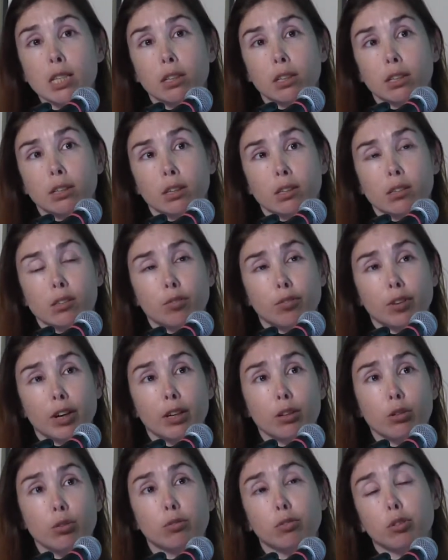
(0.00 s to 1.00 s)
and
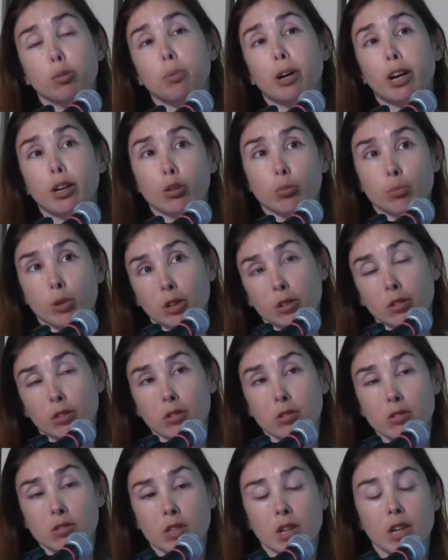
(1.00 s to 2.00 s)
identify novel
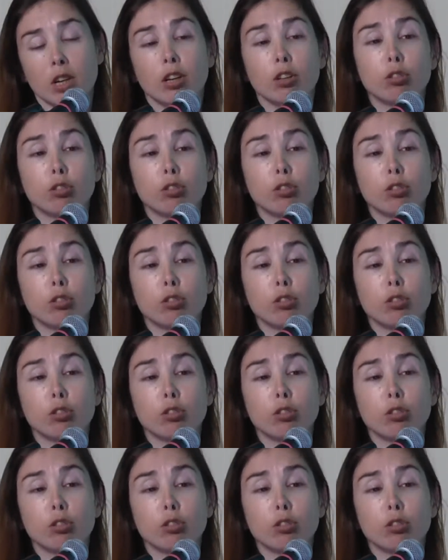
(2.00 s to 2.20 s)
biomarkers,